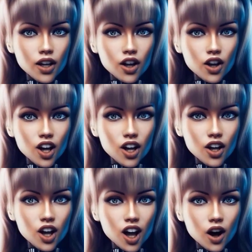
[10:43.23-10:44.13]
In
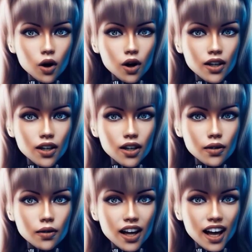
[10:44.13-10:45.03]
conclusion,
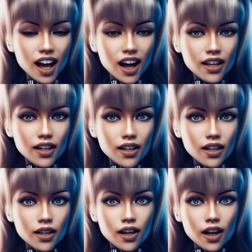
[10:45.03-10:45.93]
while preparation
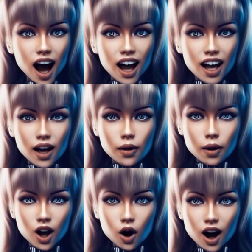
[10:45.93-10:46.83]
is extensive and
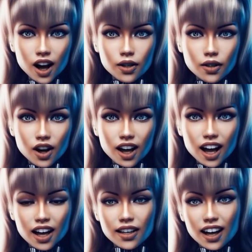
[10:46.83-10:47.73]
technology has
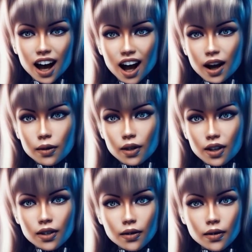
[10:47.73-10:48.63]
advanced
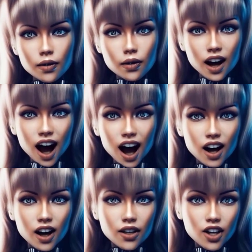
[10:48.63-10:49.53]
significantly, the
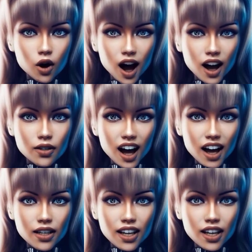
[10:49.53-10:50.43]
unpredictability of
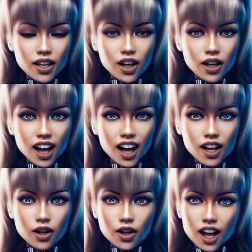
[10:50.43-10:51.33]
space travel
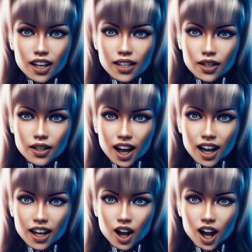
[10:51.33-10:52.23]
remains a
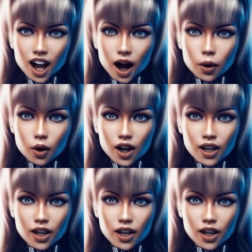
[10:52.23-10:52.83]
formidable challenge.